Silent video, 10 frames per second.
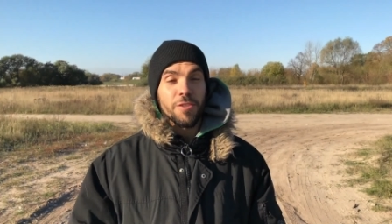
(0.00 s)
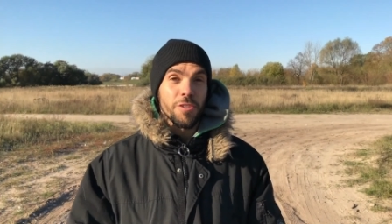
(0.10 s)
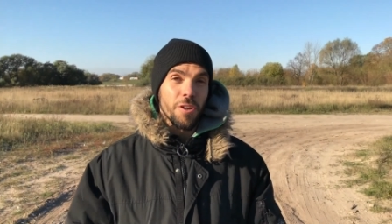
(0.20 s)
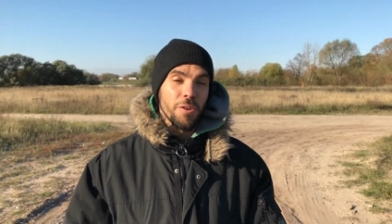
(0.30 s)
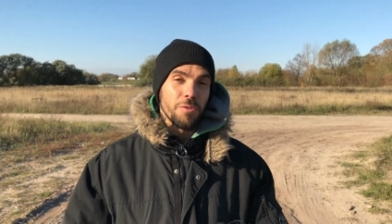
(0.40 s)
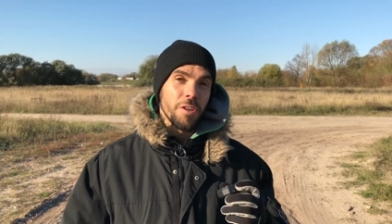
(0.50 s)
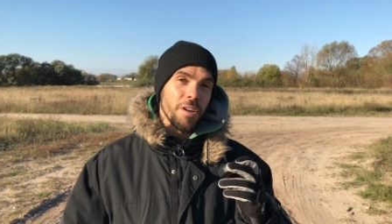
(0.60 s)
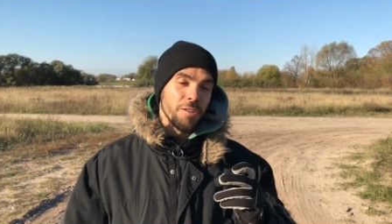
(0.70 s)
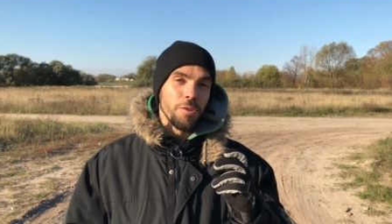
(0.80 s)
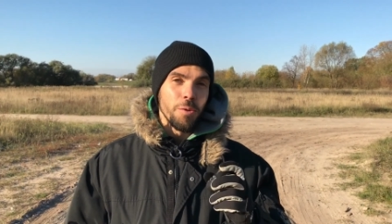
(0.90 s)
So
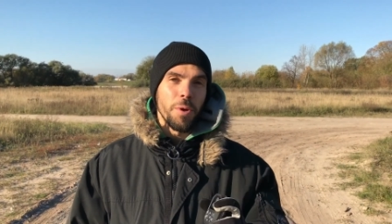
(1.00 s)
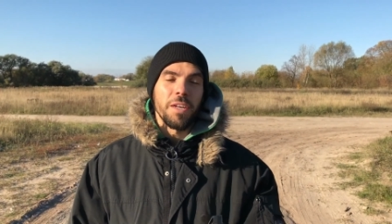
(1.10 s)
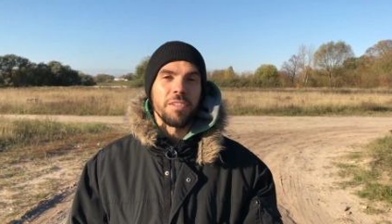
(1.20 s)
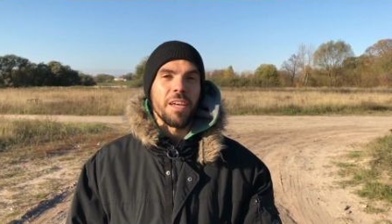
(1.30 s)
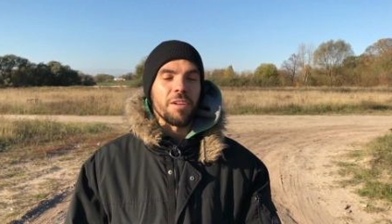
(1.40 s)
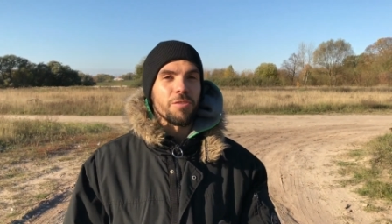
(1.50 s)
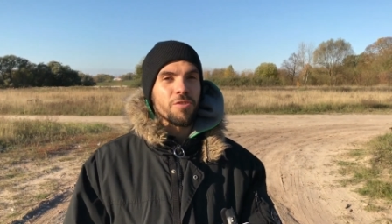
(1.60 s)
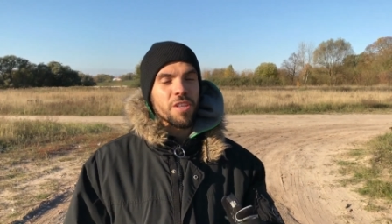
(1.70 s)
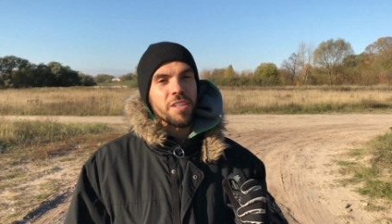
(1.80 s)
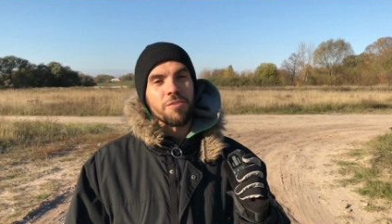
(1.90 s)
there are two ways how to
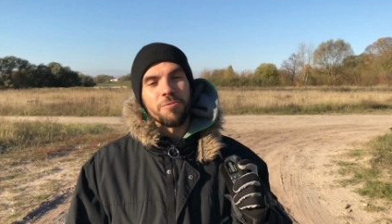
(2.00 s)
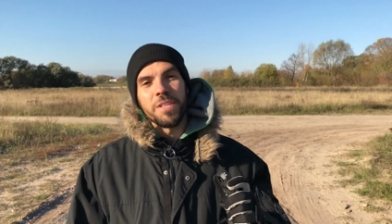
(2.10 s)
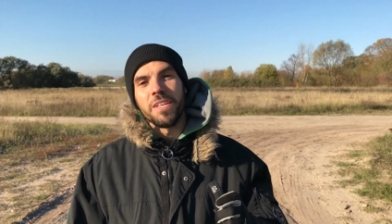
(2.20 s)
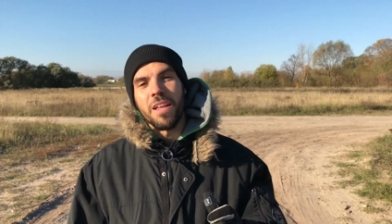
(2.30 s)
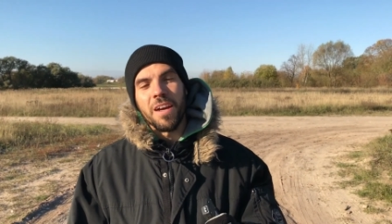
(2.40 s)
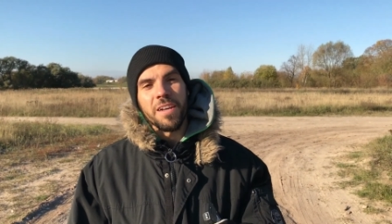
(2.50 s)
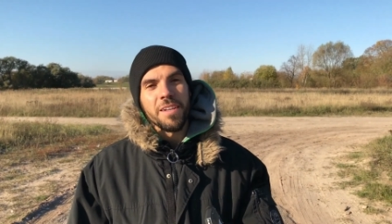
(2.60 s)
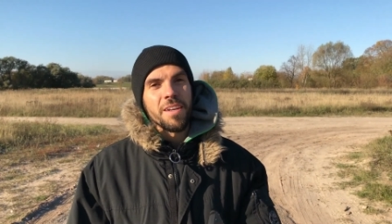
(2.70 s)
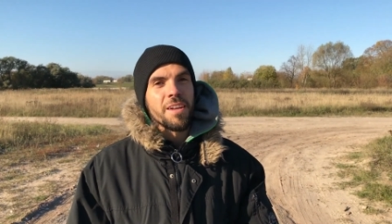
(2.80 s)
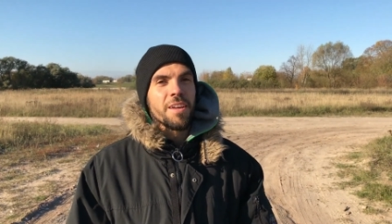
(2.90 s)
set a 3D
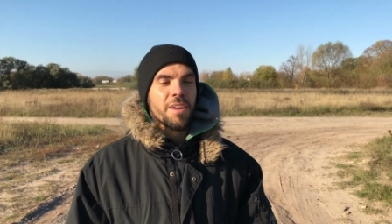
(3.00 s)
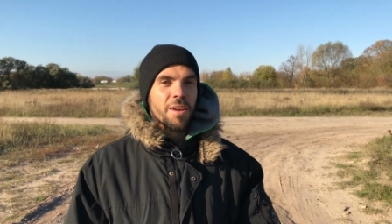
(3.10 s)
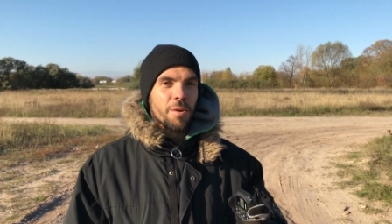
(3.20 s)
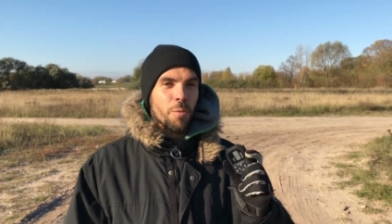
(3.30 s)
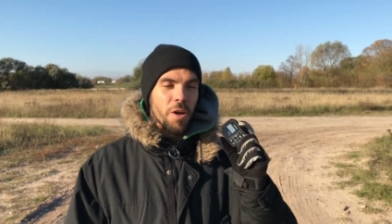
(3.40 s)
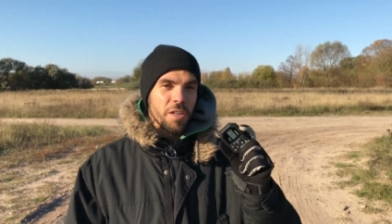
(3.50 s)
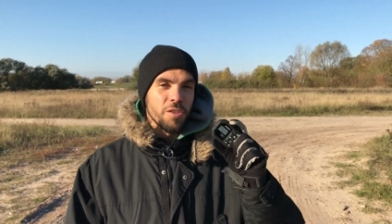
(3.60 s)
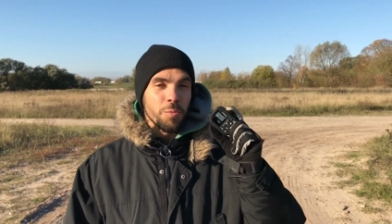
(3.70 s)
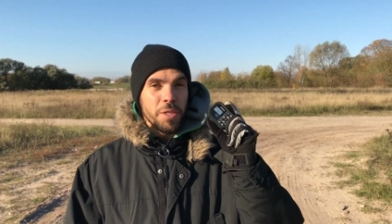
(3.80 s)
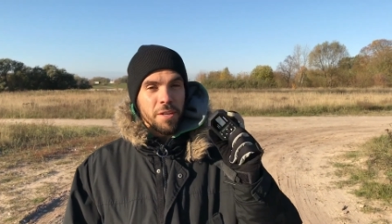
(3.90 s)
line. One
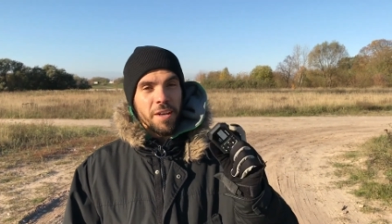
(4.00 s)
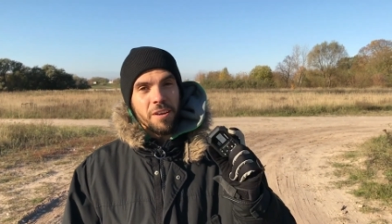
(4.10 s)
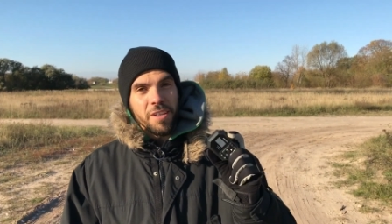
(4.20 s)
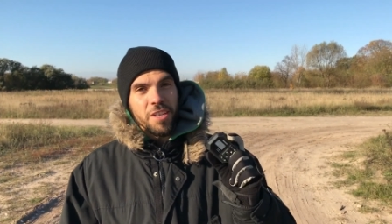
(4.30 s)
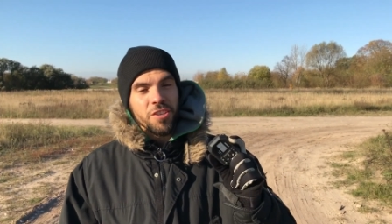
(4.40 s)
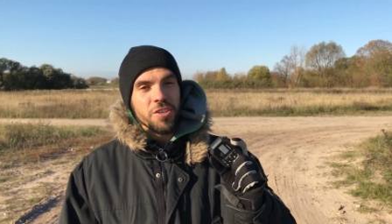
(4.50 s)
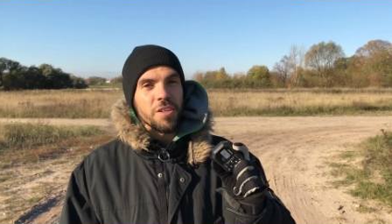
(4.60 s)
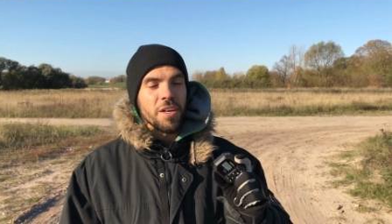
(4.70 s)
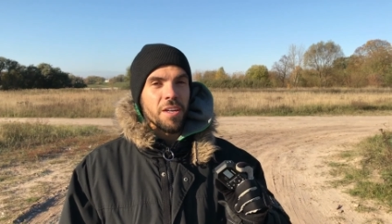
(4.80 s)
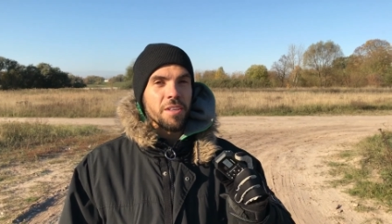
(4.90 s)
is with an AirLeash,
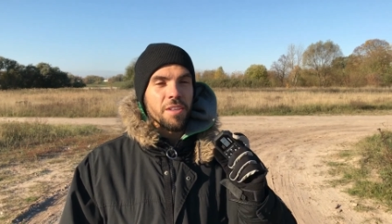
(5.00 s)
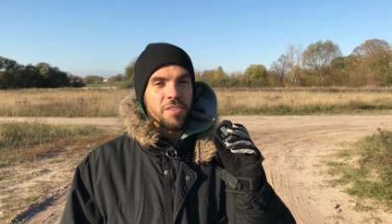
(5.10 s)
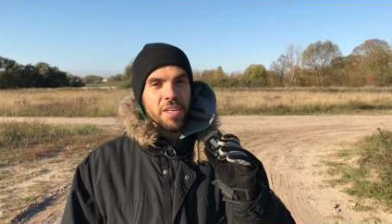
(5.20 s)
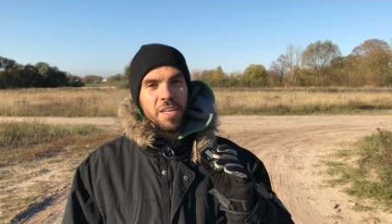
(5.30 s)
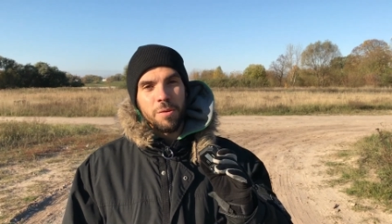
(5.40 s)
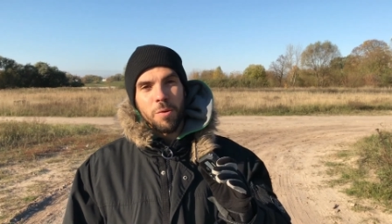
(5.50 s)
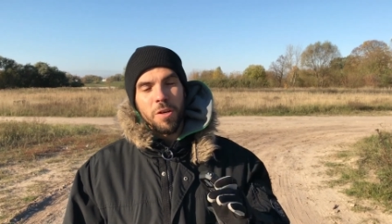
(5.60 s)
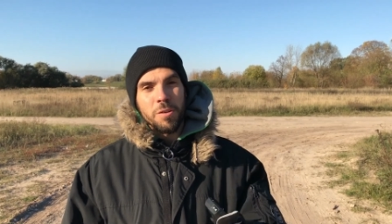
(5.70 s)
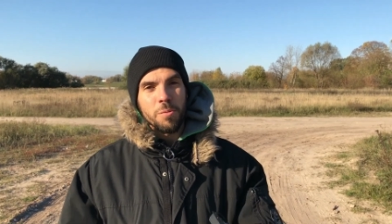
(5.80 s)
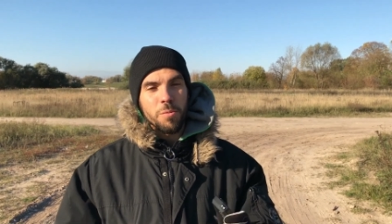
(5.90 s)
and the second
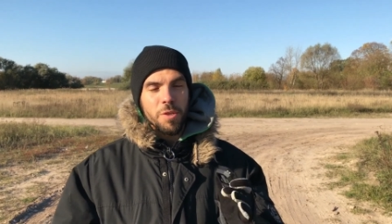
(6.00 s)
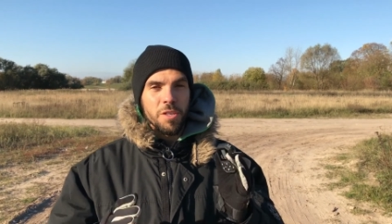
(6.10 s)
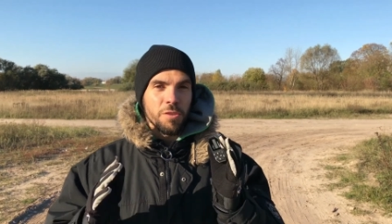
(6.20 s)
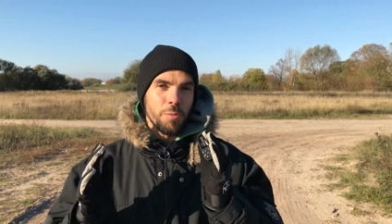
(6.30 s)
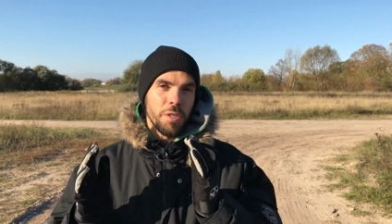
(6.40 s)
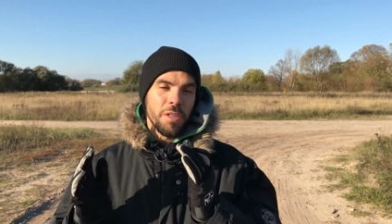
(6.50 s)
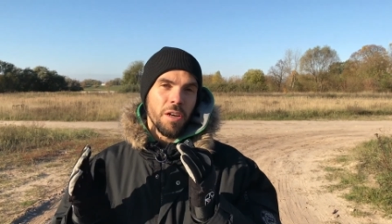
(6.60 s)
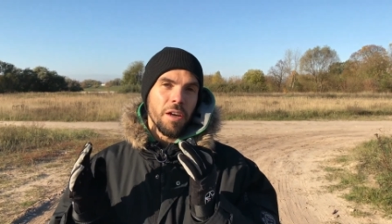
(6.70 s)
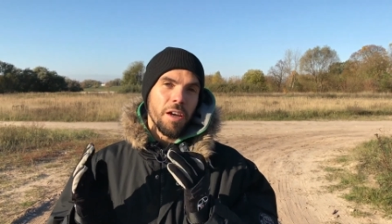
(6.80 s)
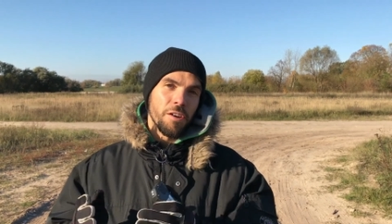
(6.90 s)
one is with
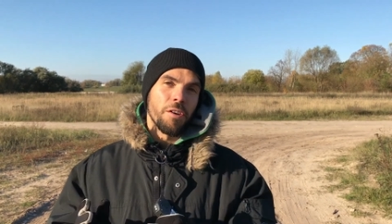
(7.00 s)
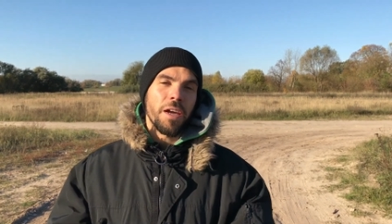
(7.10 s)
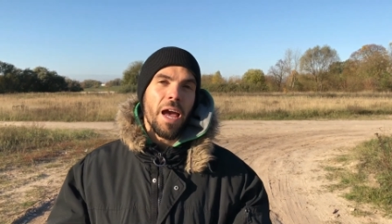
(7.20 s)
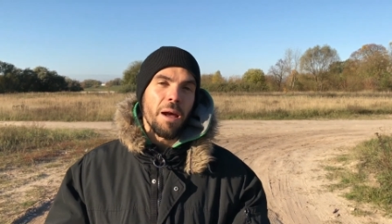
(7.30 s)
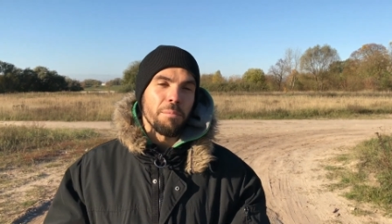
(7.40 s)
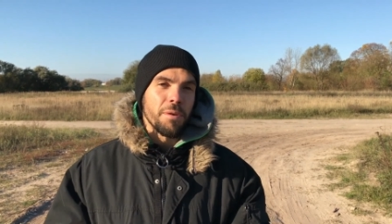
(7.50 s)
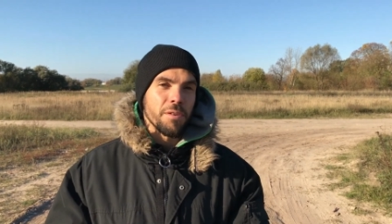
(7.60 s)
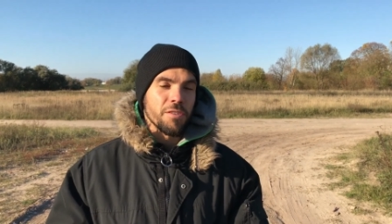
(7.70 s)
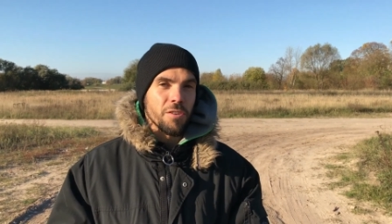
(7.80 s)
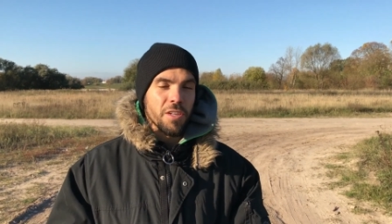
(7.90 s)
the Airdog app.
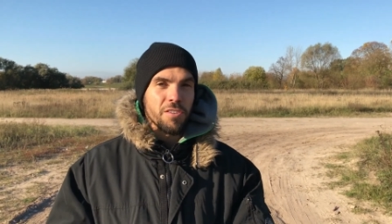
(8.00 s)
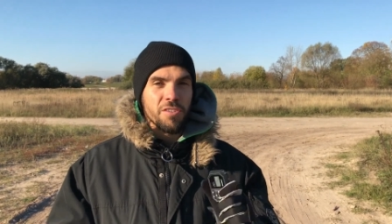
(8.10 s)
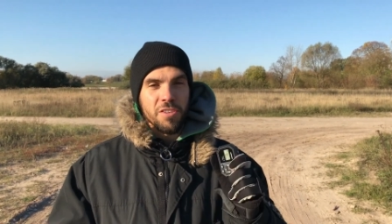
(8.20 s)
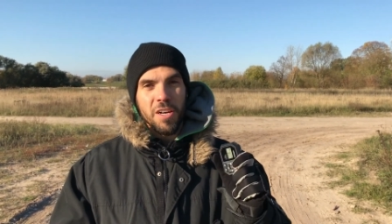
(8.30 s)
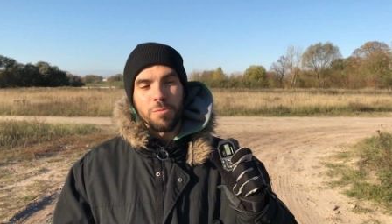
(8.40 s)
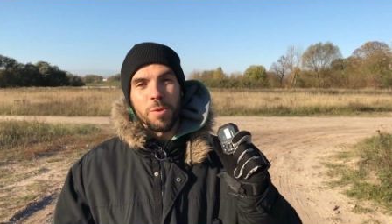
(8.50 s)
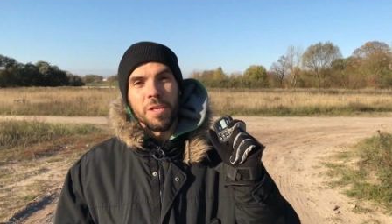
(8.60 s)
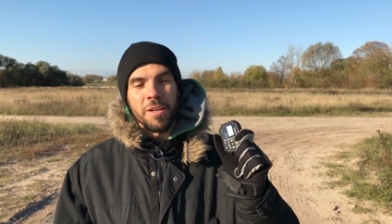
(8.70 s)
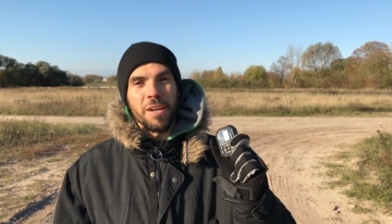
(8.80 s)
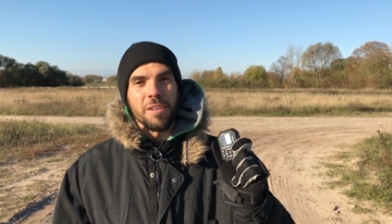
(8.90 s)
So let's start with
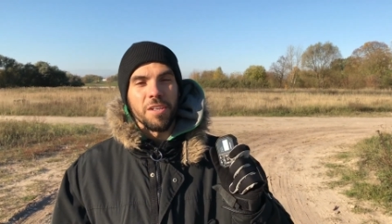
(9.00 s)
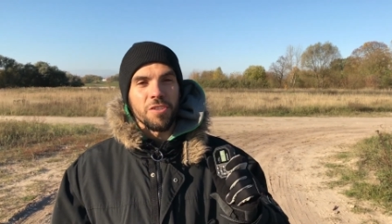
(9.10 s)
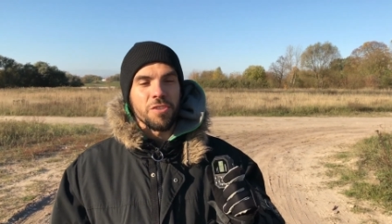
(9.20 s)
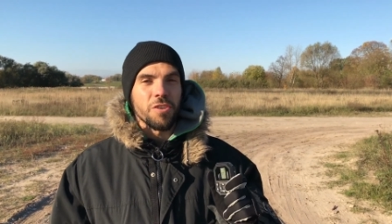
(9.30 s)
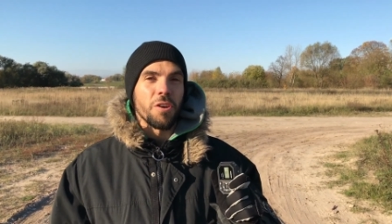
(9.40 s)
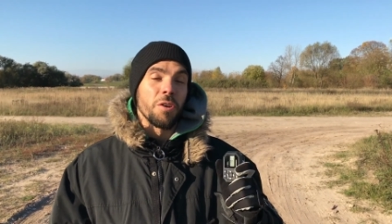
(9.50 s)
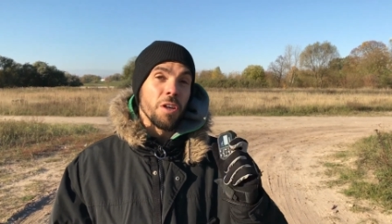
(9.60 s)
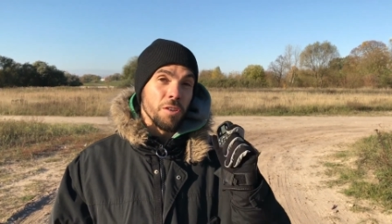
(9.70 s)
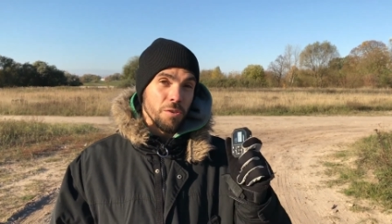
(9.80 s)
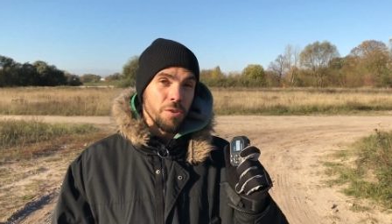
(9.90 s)
an AirLeash. So
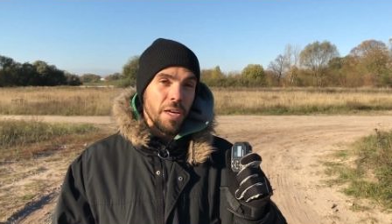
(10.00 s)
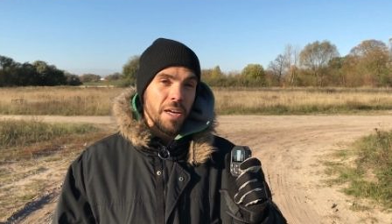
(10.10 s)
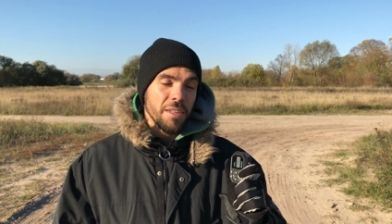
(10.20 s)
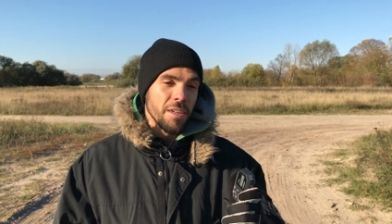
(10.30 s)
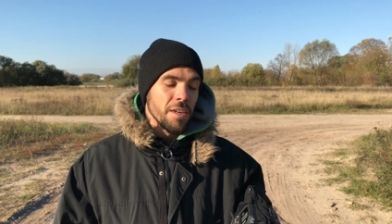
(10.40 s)
to do that,